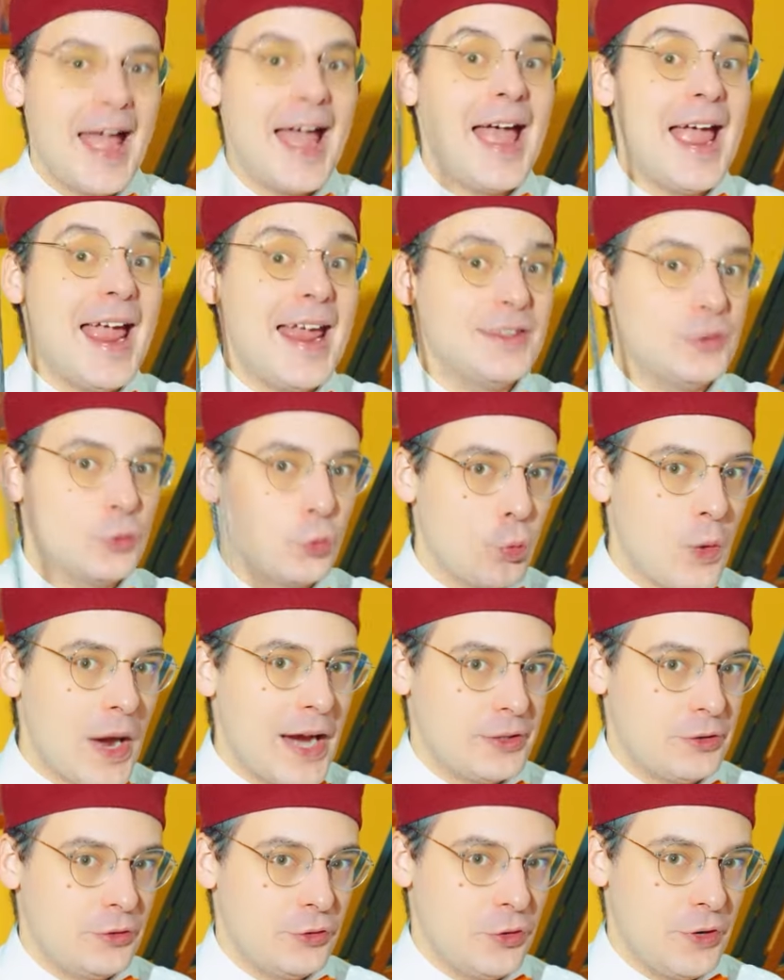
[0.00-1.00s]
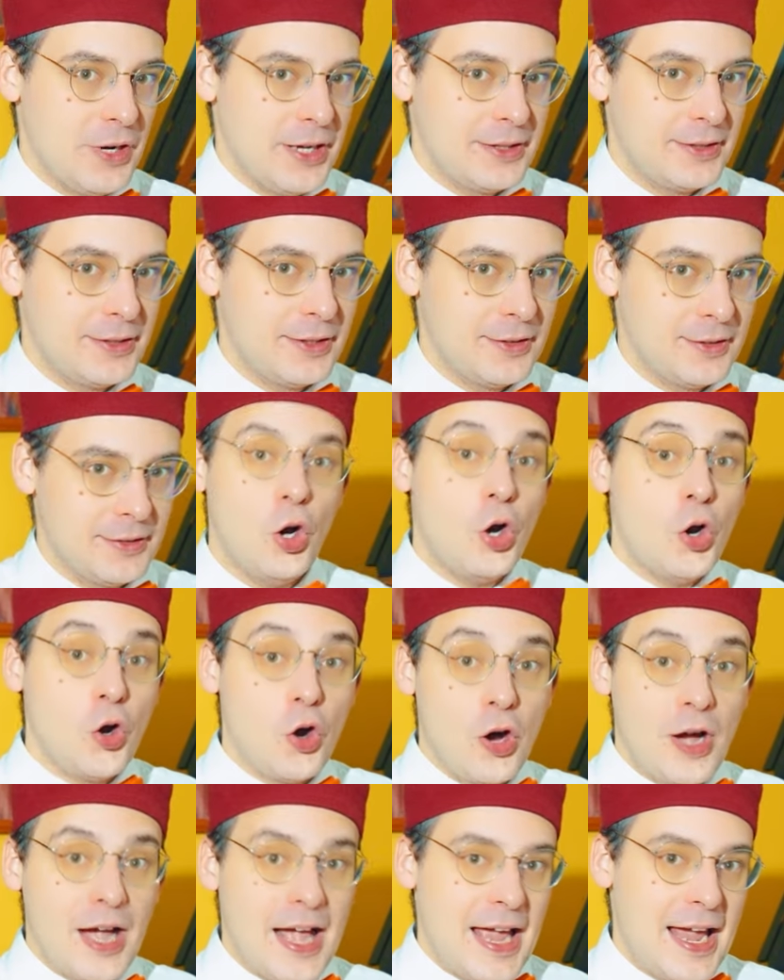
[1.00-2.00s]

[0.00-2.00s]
and why to do it. Oh,